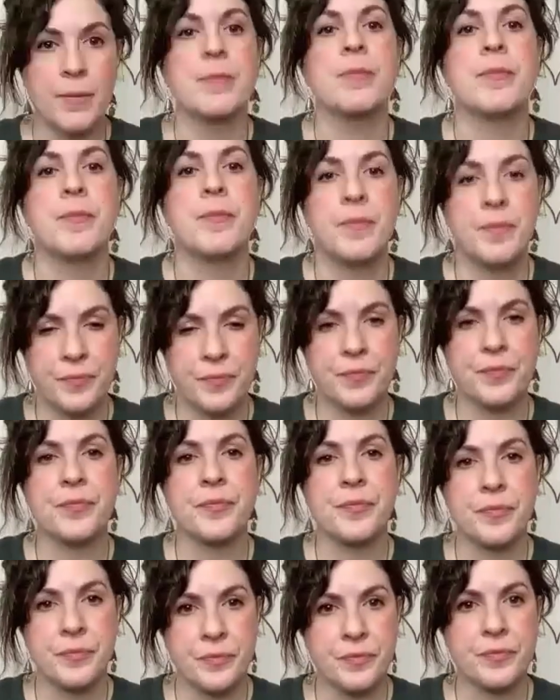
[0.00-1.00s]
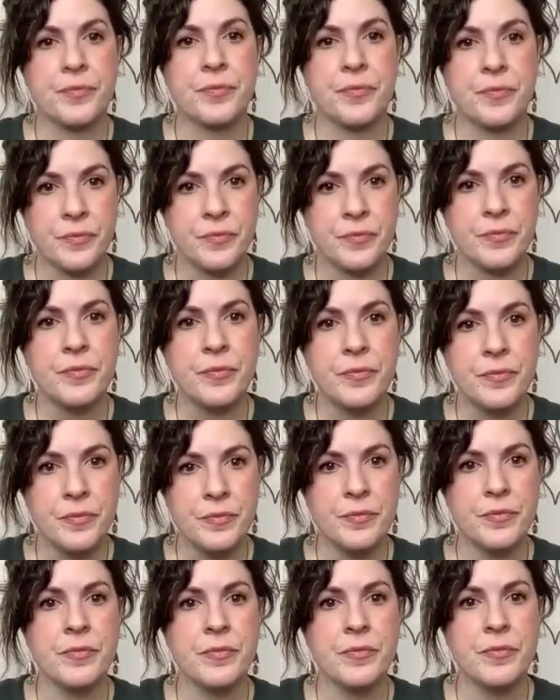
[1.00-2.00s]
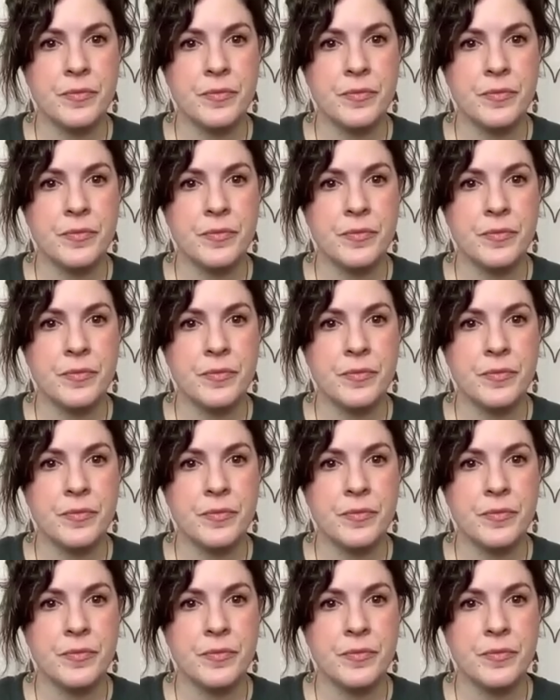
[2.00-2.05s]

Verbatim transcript: So, you know, you're in the middle of pressing a